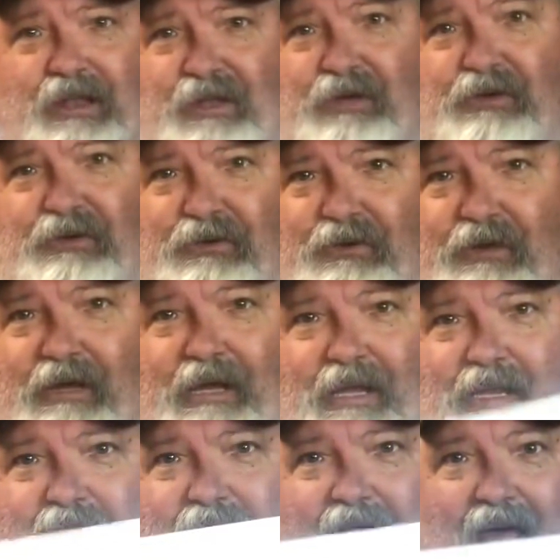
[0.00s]
new
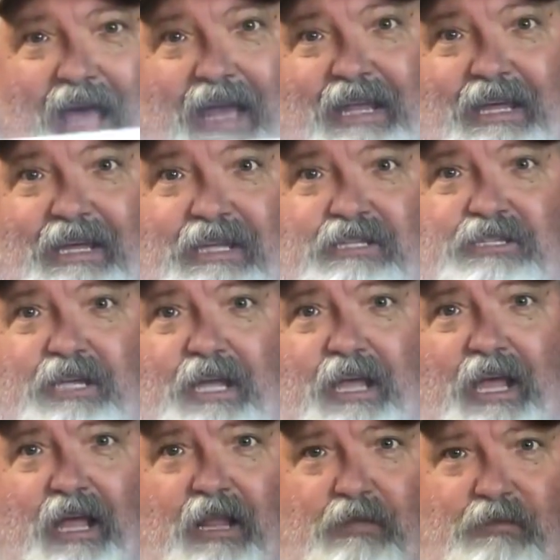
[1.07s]
9-inch
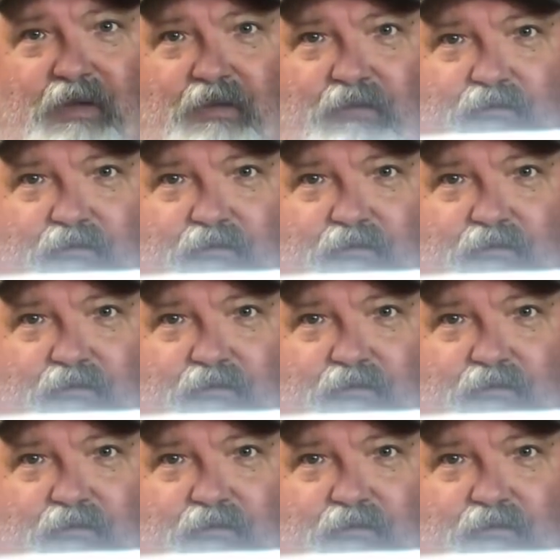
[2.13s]
Element